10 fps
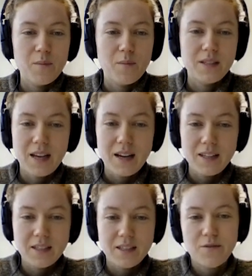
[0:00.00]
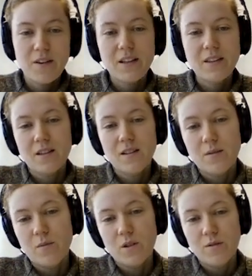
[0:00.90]
Besides the fact that the
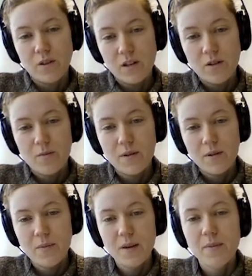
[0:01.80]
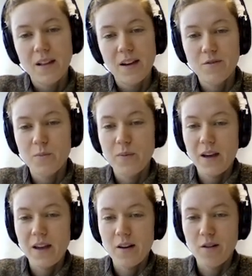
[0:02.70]
most vulnerable people have to
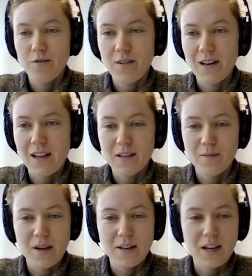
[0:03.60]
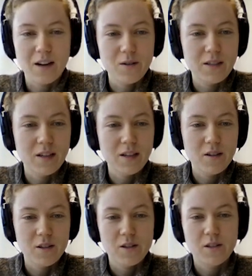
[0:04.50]
pay and often land in bad housing
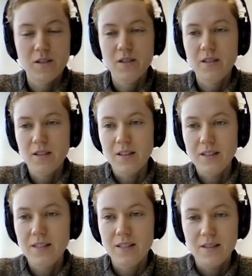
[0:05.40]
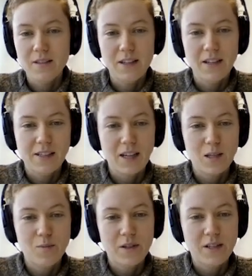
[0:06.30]
conditions is seen as
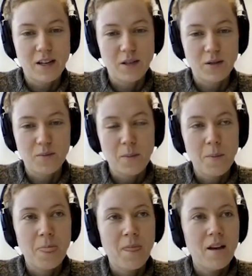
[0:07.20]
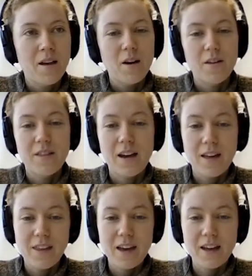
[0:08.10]
exploitation. On the
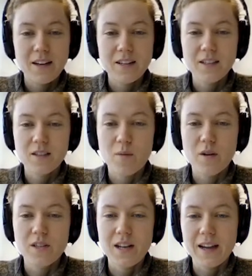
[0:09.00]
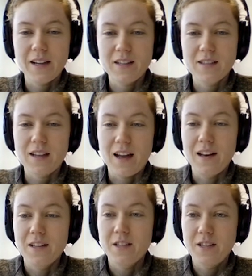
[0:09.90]
other hand, commercial actors are
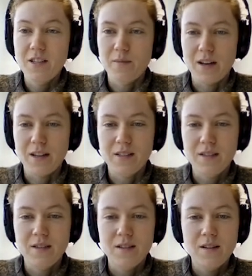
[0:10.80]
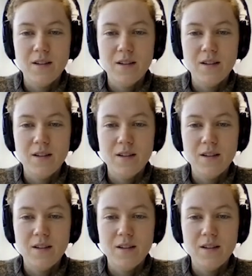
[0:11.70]
legitimized